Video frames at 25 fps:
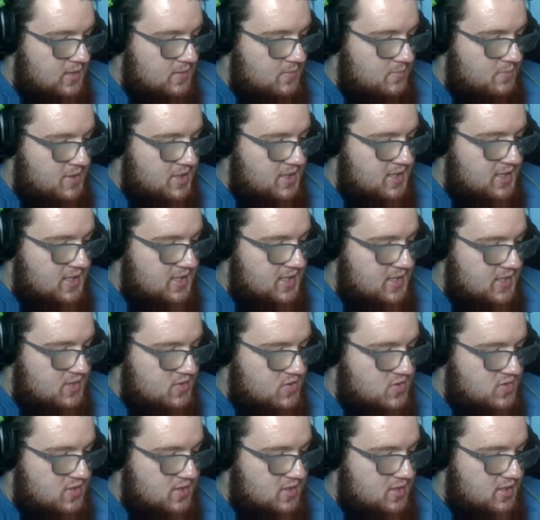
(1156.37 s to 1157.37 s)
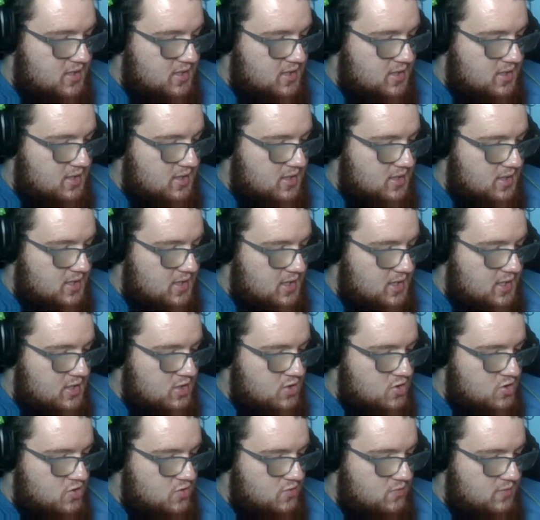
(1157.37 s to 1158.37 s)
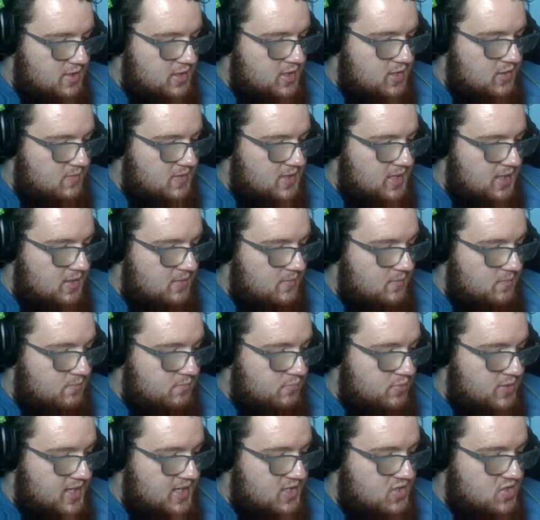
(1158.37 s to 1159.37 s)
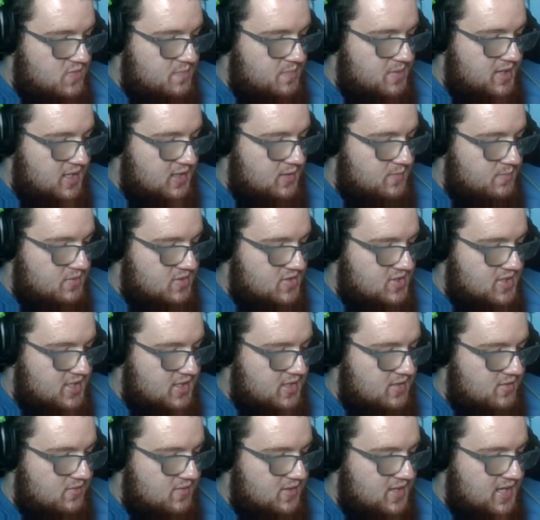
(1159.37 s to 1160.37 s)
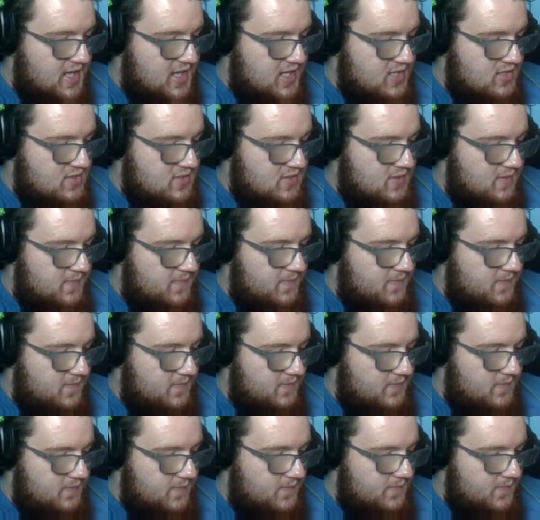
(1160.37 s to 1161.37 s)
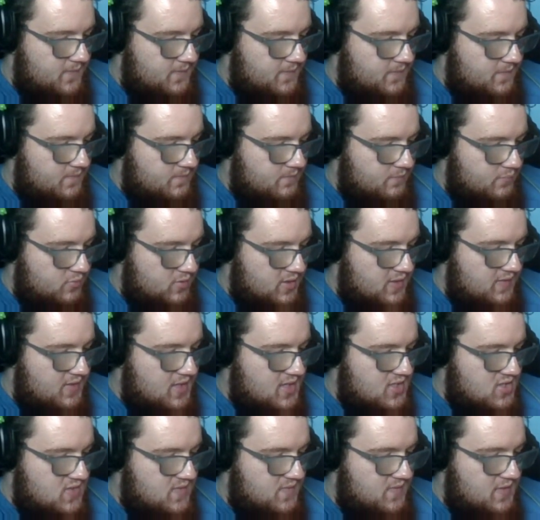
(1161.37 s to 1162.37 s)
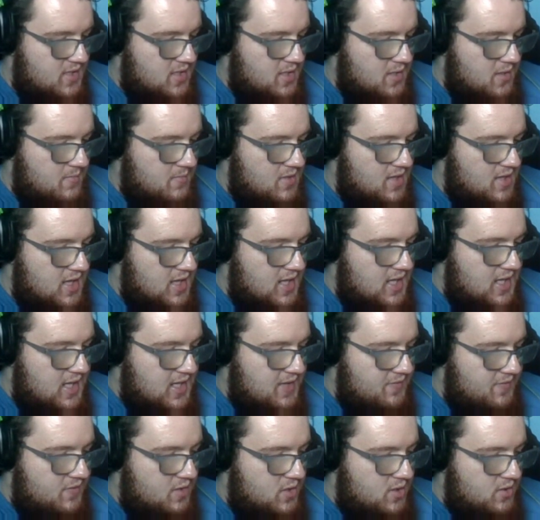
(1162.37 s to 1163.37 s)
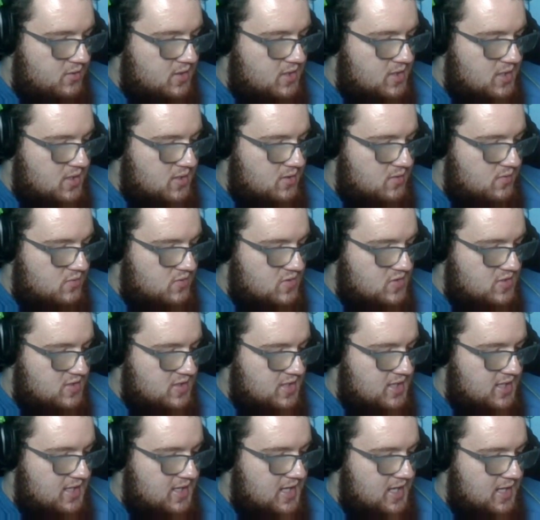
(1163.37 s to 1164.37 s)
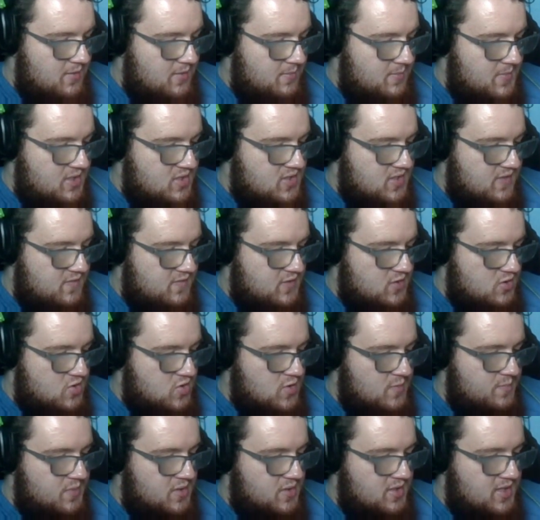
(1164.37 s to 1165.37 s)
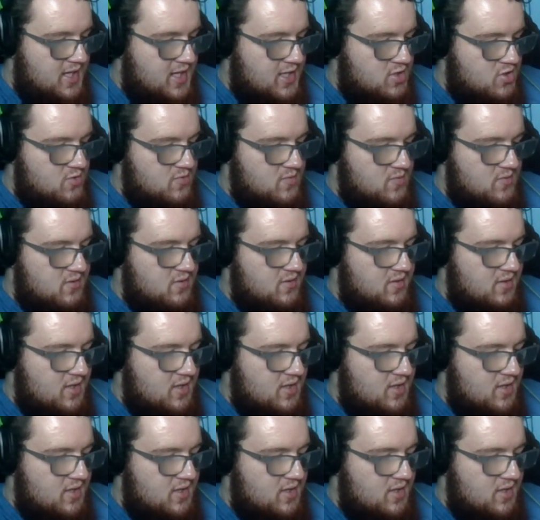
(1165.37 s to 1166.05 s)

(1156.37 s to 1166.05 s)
but it is an intriguing prospect, particular as the f- previous film have all used uh, elements of the supernatural.